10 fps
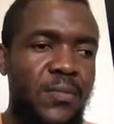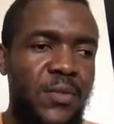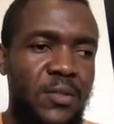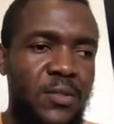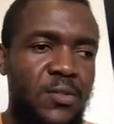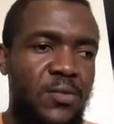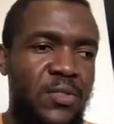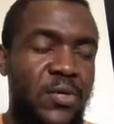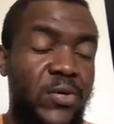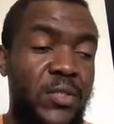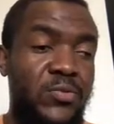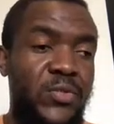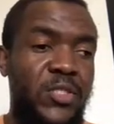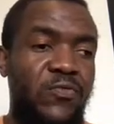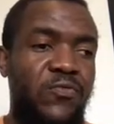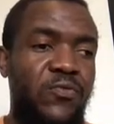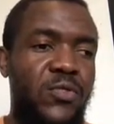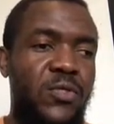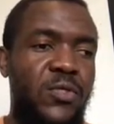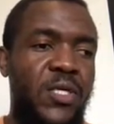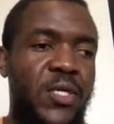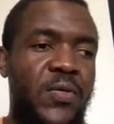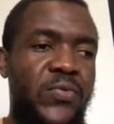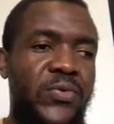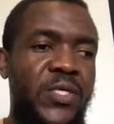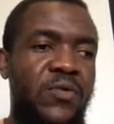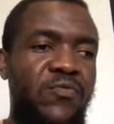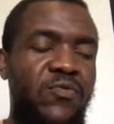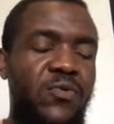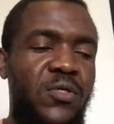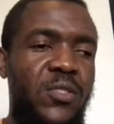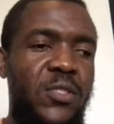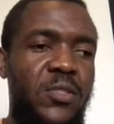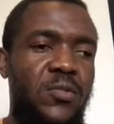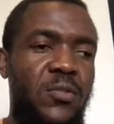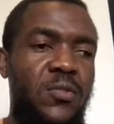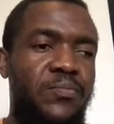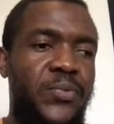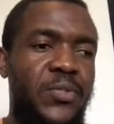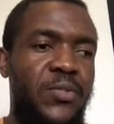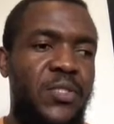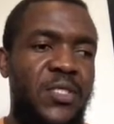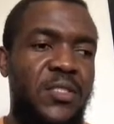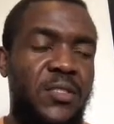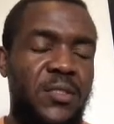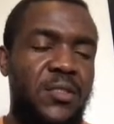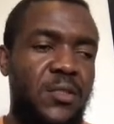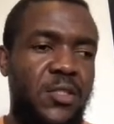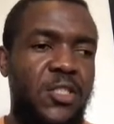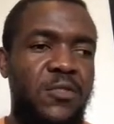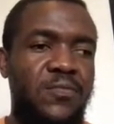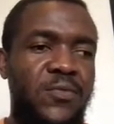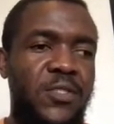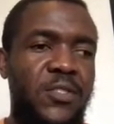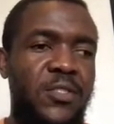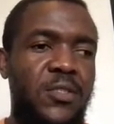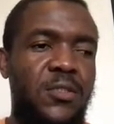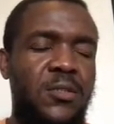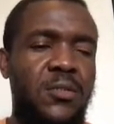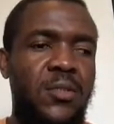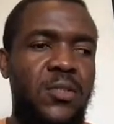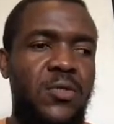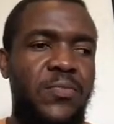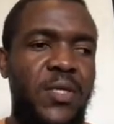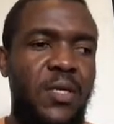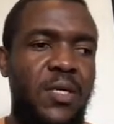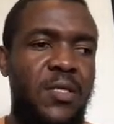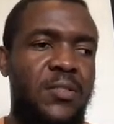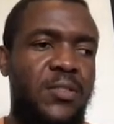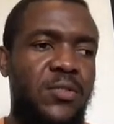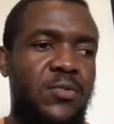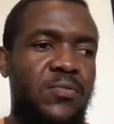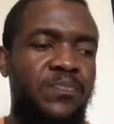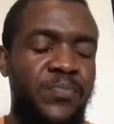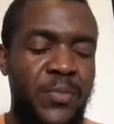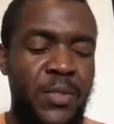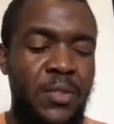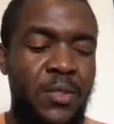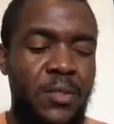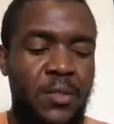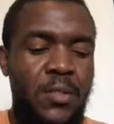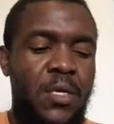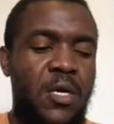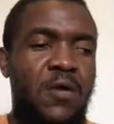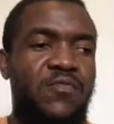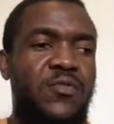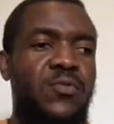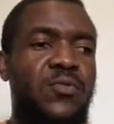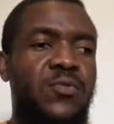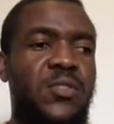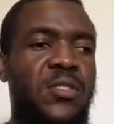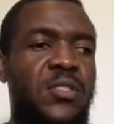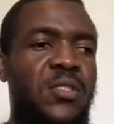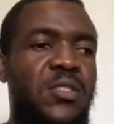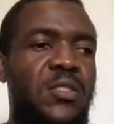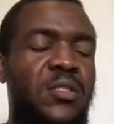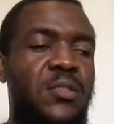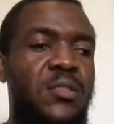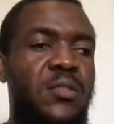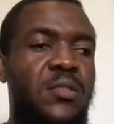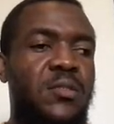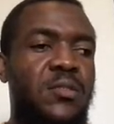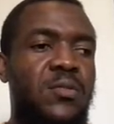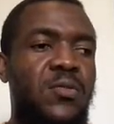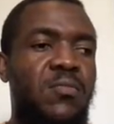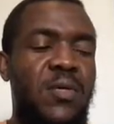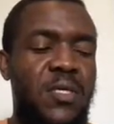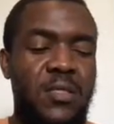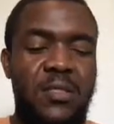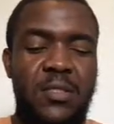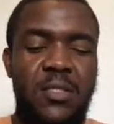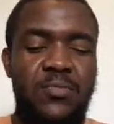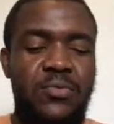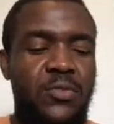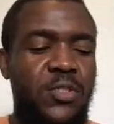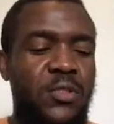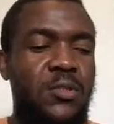So the directory is a folder, like you create a folder in your computer. That's different here on the command line. So you have to cd in, go back in that project.